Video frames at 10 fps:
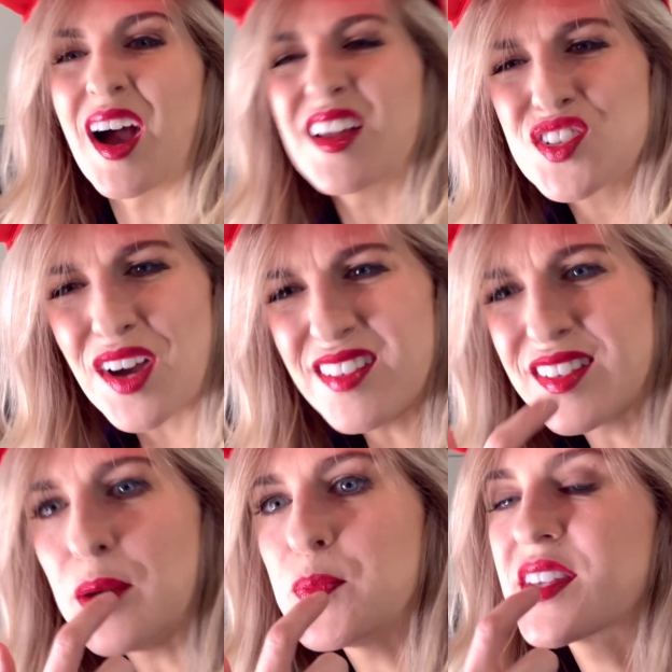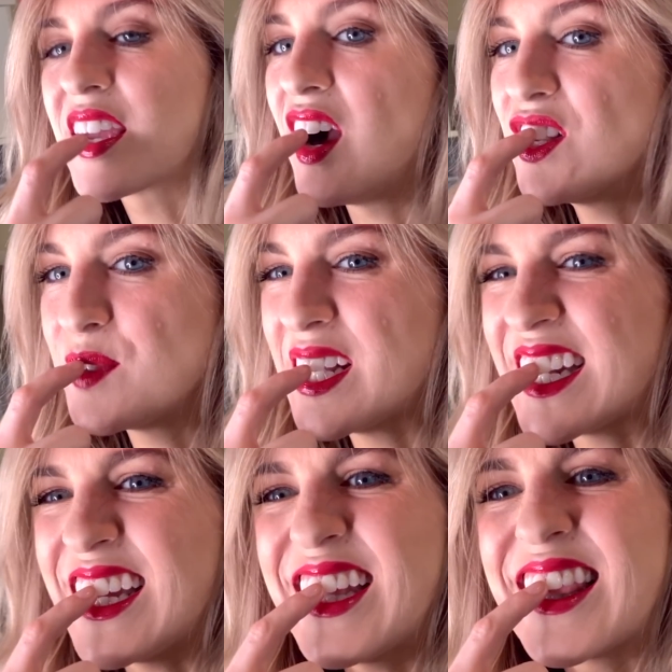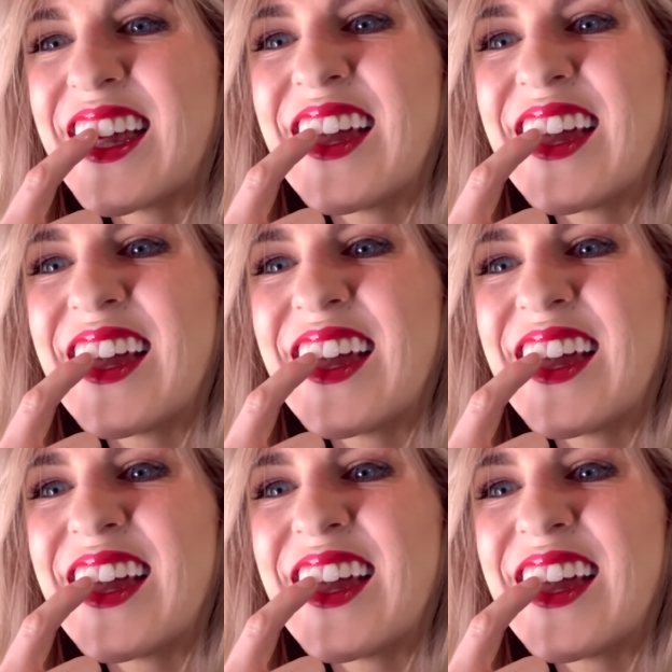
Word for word: Do I have lipstick on my teeth?